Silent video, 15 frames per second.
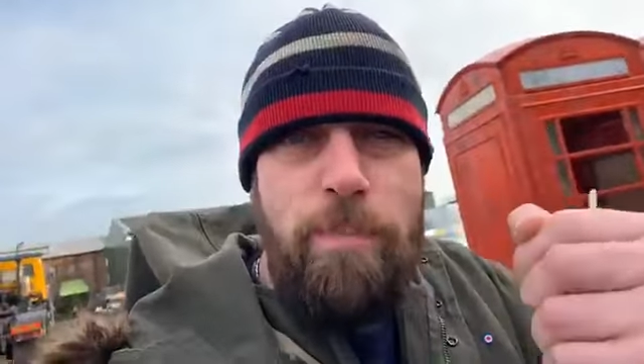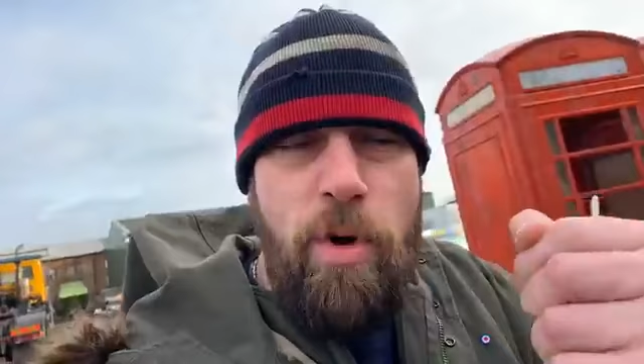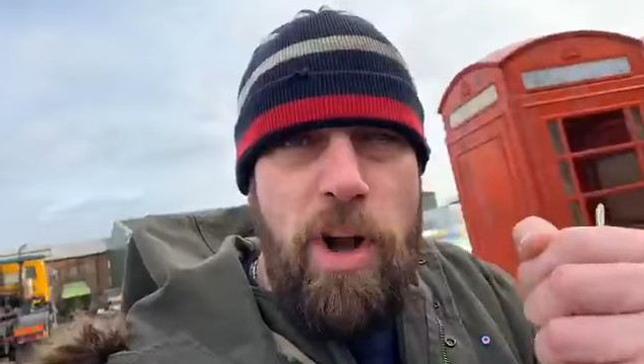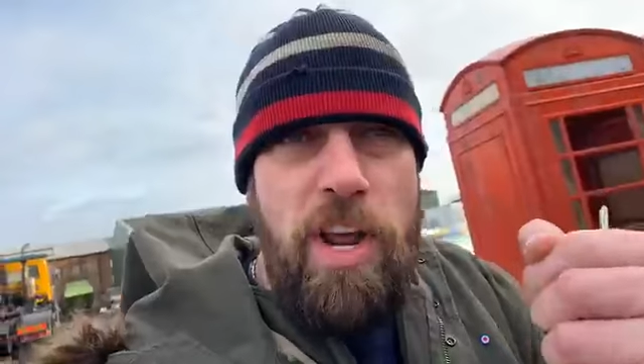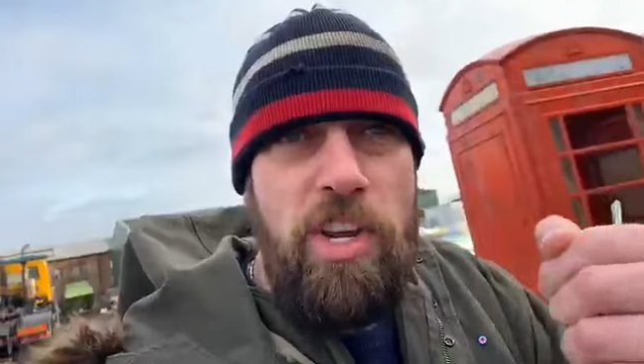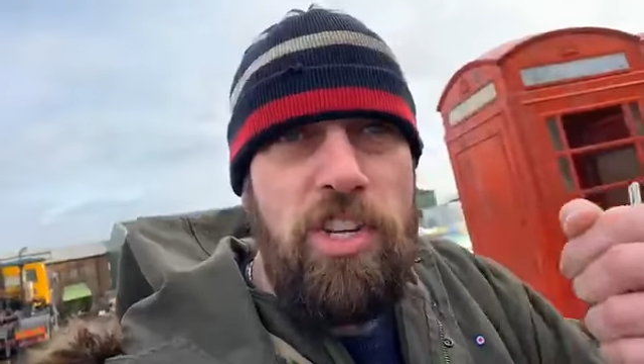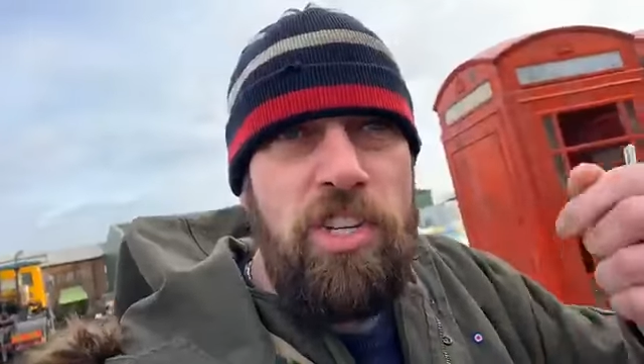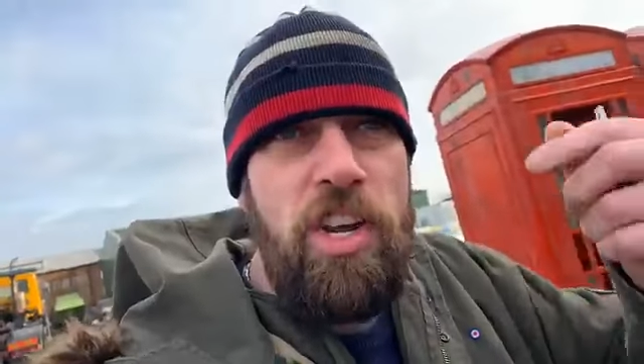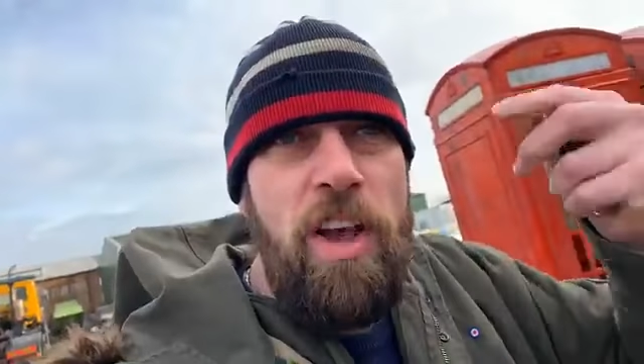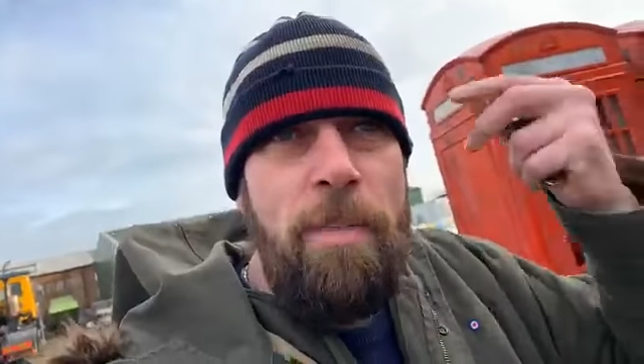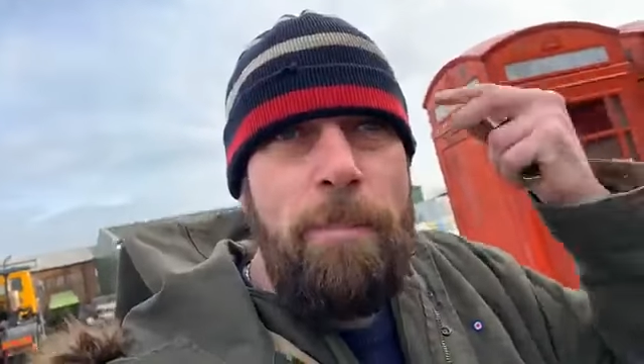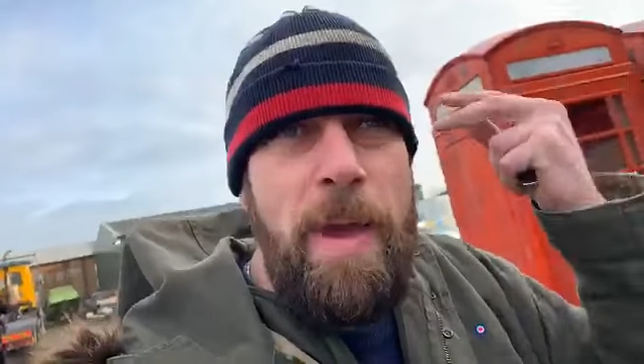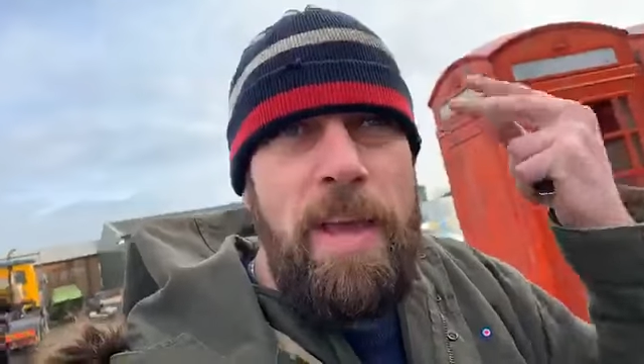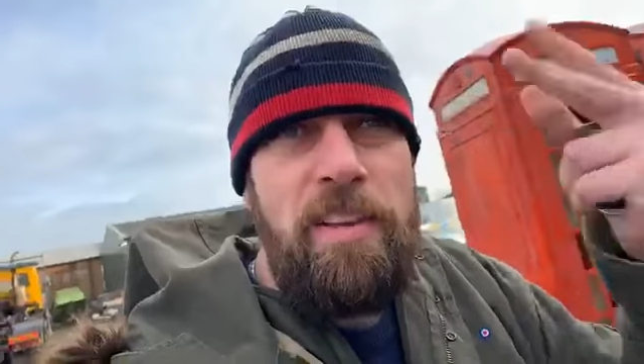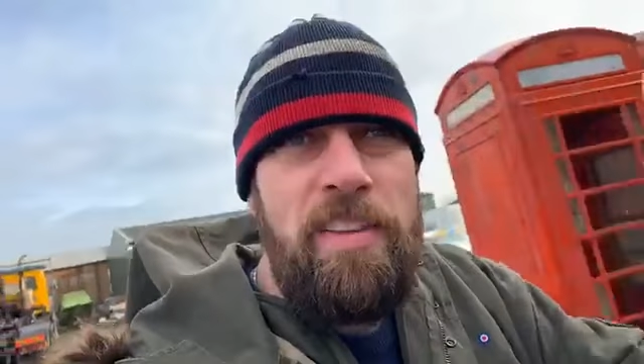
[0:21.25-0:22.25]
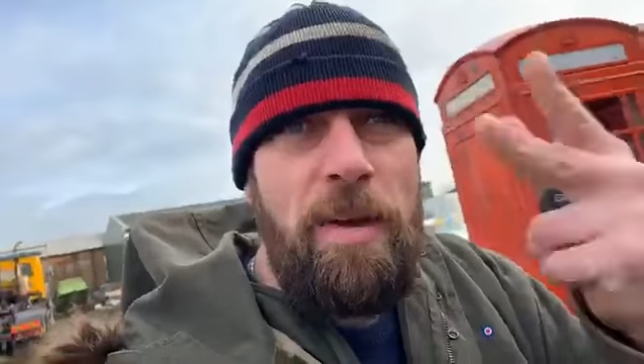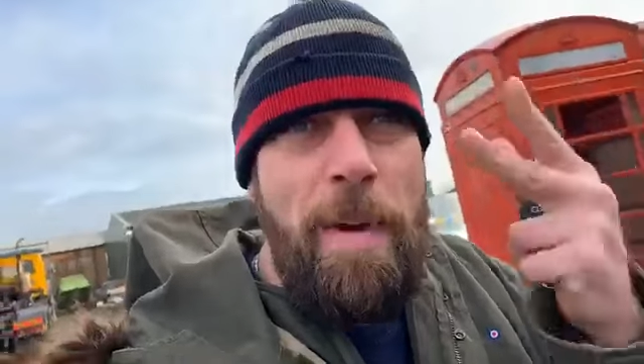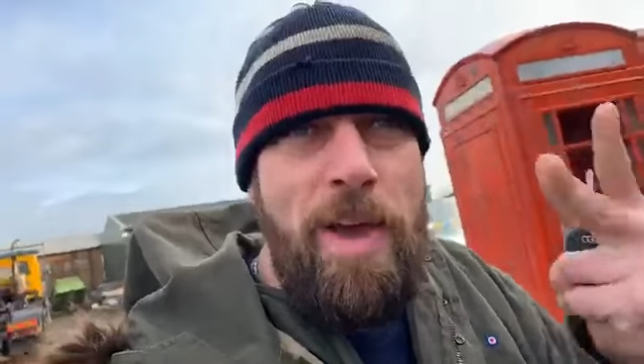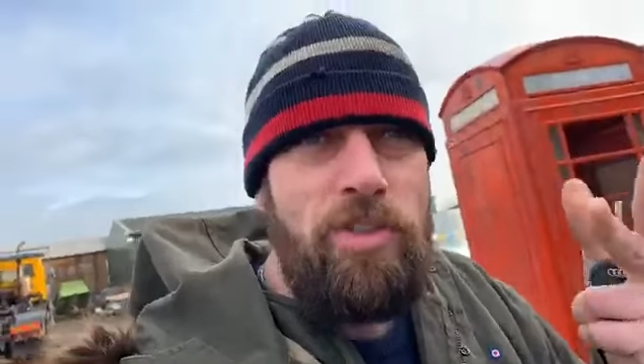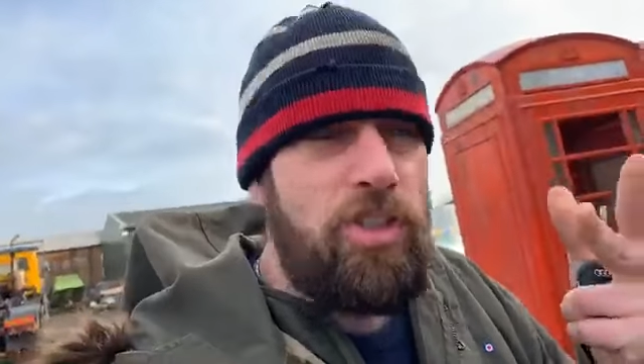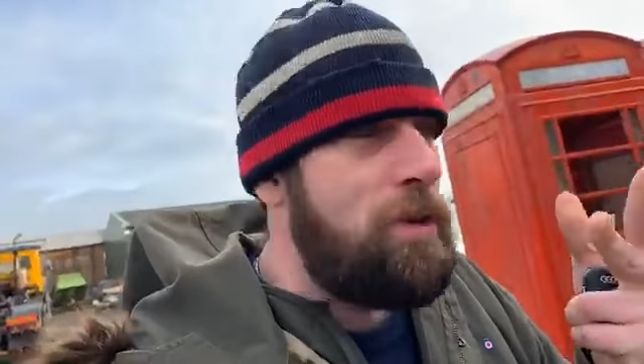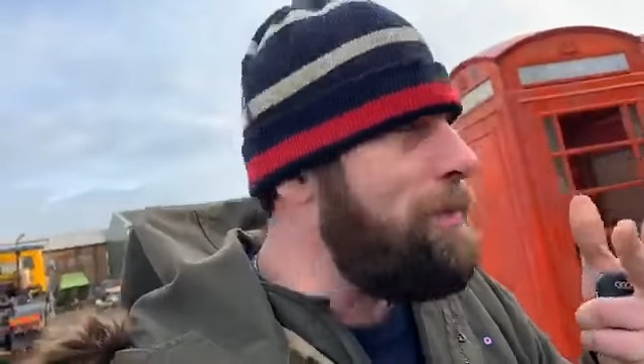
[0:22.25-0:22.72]
British means so
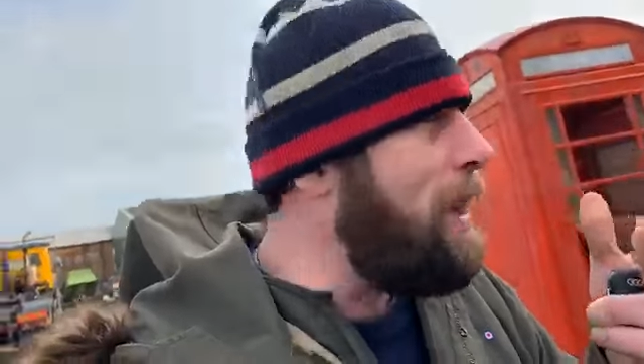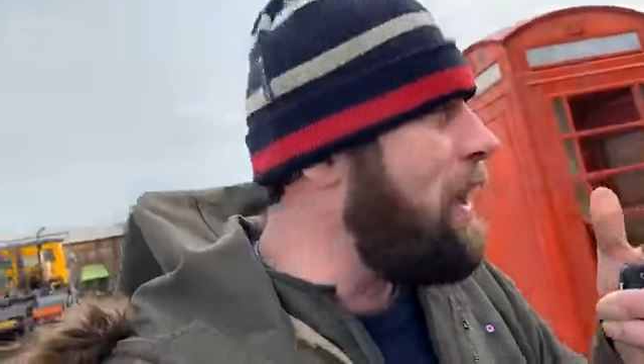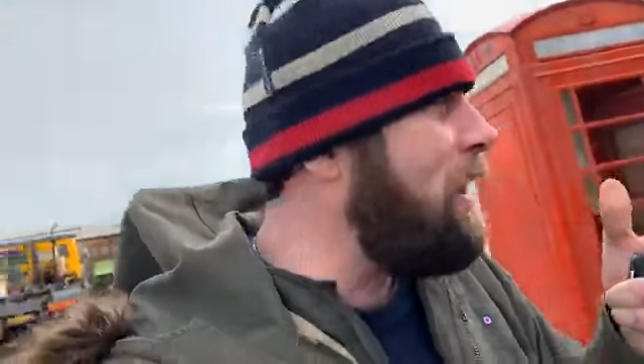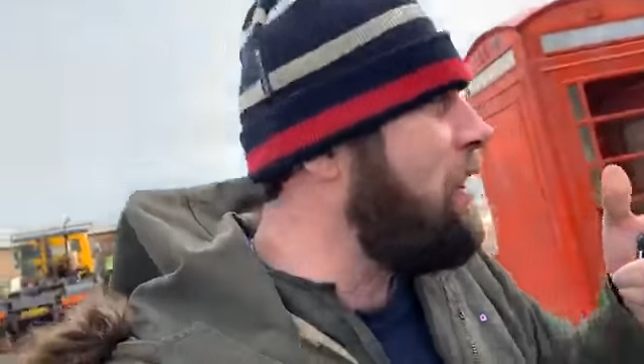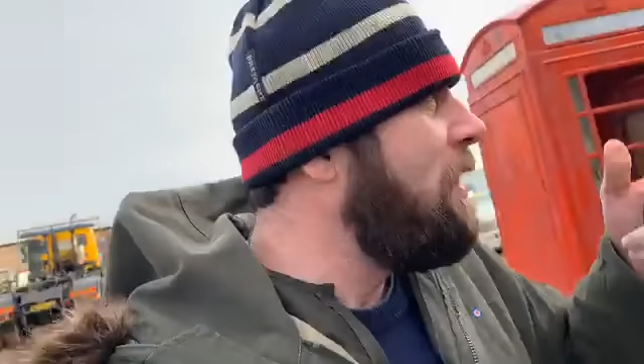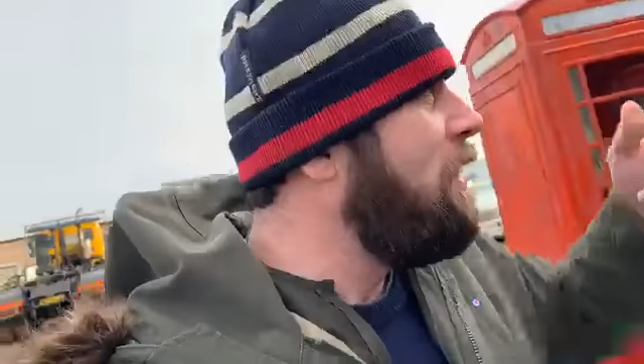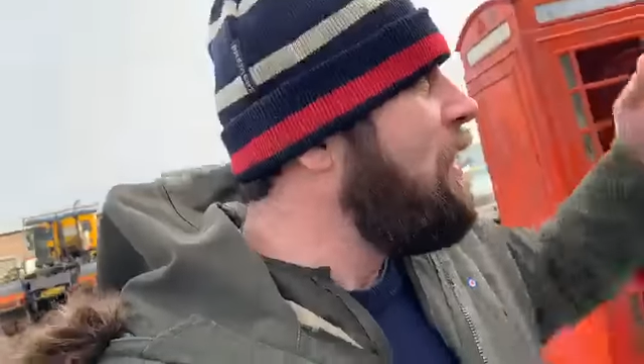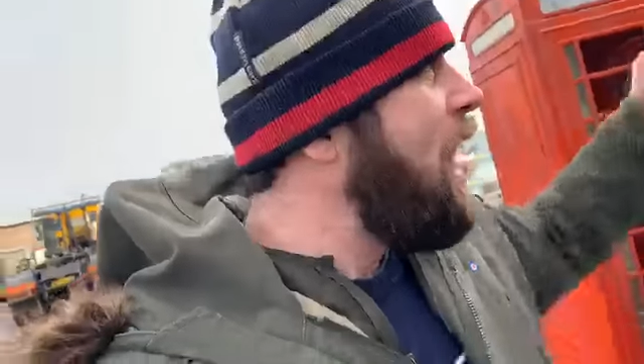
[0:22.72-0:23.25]
much to me.